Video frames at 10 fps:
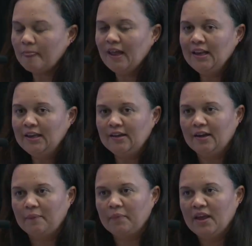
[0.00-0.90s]

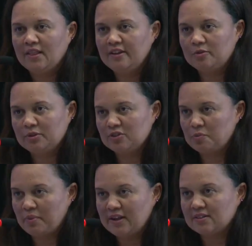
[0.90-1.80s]
and these were
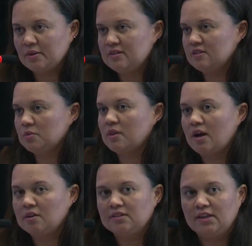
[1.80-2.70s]
just base greases
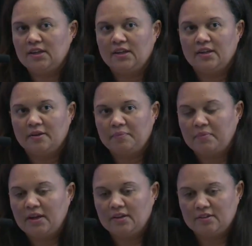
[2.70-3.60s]
without any
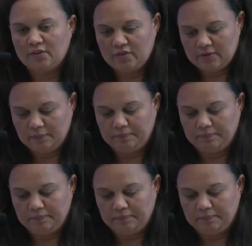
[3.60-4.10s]
additives.